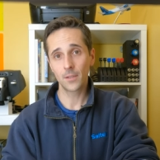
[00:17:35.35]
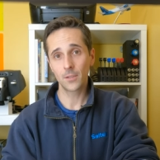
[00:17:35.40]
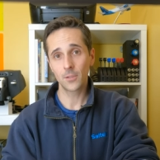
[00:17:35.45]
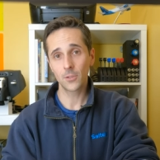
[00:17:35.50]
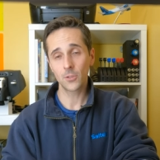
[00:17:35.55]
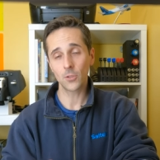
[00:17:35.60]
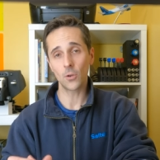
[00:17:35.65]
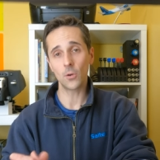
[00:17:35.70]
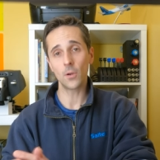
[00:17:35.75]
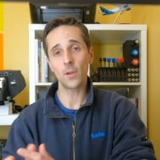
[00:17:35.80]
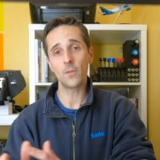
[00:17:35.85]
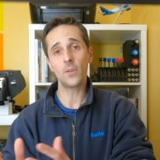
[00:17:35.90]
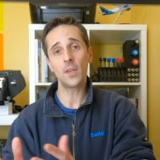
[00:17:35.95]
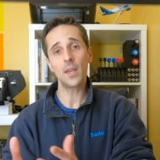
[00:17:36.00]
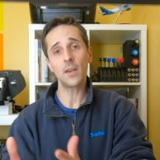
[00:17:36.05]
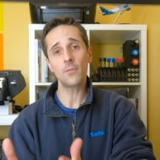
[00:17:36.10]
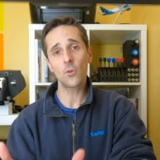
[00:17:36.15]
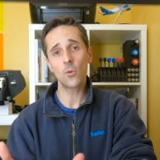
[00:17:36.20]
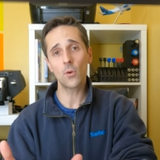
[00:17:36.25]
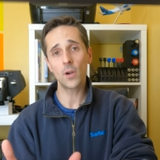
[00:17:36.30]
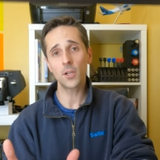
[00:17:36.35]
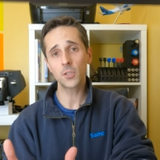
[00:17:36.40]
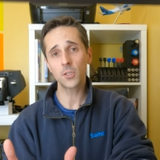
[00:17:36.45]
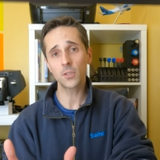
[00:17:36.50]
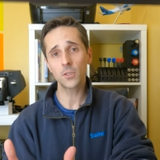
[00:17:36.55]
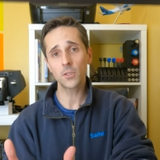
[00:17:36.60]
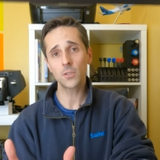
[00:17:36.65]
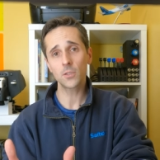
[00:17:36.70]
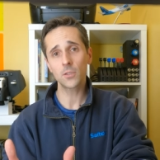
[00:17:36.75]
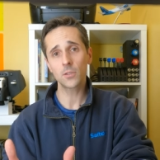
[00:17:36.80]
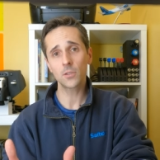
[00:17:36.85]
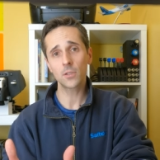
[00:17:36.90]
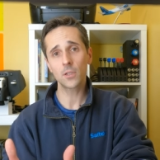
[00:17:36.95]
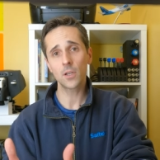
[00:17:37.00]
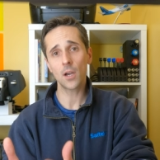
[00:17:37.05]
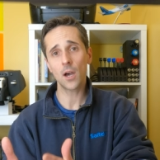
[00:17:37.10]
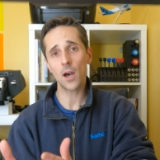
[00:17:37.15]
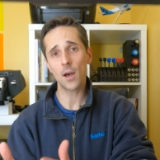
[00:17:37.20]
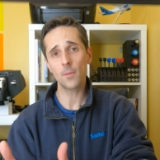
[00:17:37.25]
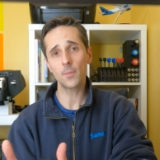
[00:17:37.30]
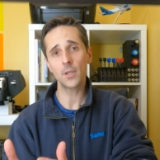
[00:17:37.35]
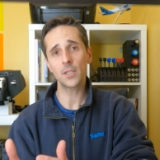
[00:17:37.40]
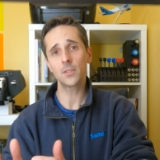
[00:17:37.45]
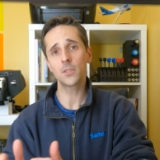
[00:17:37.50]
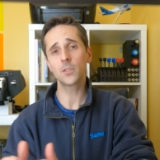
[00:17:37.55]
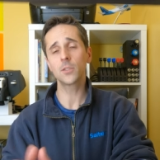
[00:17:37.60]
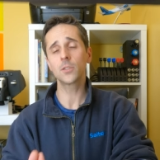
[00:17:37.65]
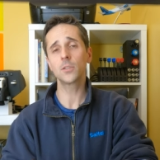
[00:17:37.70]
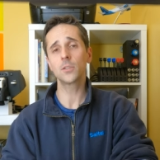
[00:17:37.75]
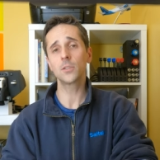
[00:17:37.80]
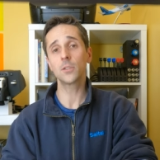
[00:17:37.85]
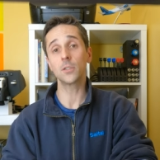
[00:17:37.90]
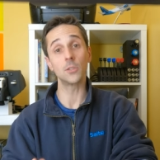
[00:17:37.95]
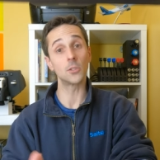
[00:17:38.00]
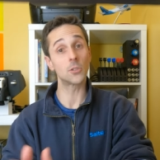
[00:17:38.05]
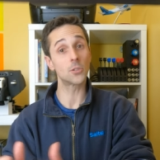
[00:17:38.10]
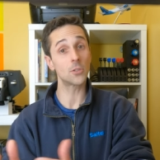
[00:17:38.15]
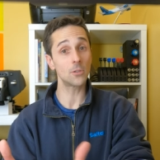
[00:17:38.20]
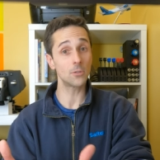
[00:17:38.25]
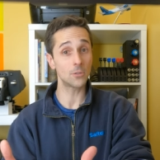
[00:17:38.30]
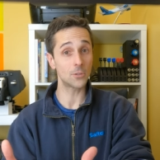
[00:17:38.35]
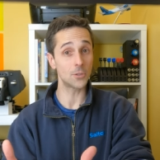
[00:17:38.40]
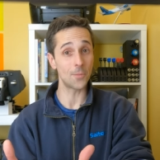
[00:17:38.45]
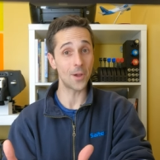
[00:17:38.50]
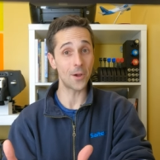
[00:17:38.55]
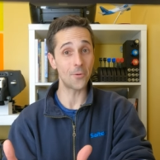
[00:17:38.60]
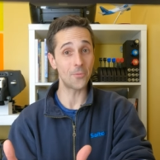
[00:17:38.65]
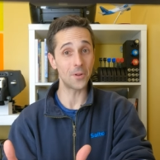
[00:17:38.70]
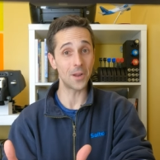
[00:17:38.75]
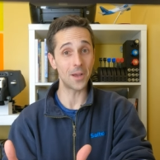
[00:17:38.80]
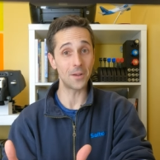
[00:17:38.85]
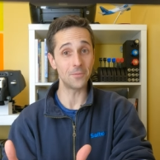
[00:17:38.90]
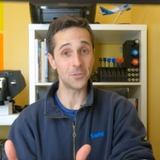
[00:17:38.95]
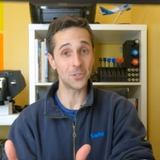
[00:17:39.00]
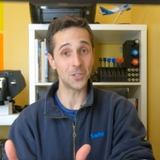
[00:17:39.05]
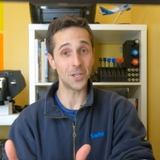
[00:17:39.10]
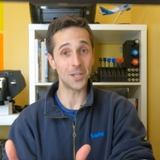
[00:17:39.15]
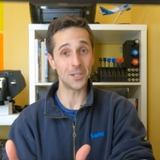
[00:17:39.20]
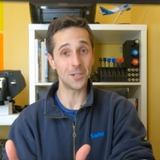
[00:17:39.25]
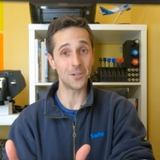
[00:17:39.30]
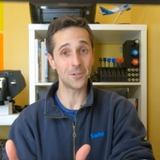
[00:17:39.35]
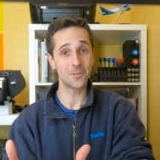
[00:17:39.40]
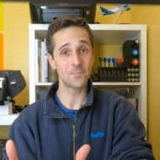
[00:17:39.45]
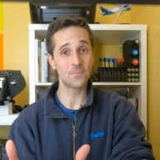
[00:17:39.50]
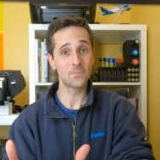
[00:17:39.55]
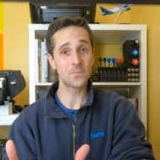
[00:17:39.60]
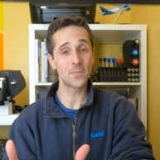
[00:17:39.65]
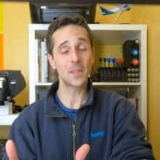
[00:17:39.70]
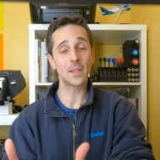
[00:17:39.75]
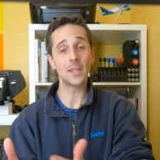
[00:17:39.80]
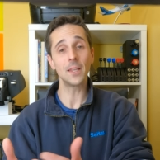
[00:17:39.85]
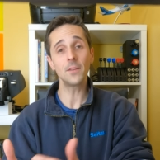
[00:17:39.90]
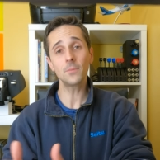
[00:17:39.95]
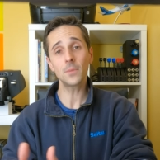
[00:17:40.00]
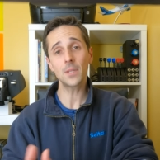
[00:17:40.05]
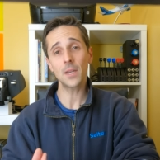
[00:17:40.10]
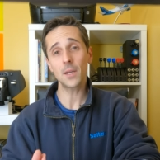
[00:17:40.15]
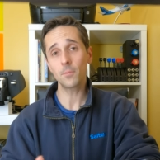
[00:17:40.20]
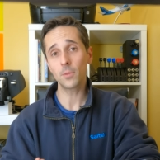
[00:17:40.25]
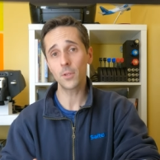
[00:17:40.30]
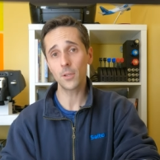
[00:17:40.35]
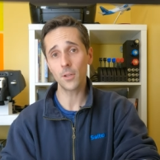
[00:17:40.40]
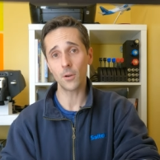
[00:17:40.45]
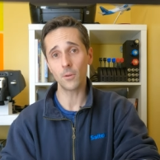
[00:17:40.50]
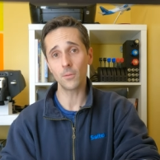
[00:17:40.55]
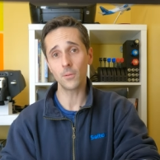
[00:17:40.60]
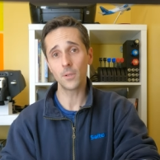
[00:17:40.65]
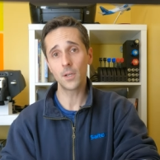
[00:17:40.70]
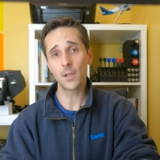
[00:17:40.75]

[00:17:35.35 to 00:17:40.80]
So if you have questions, comments, concerns about what I've said here, leave them down below.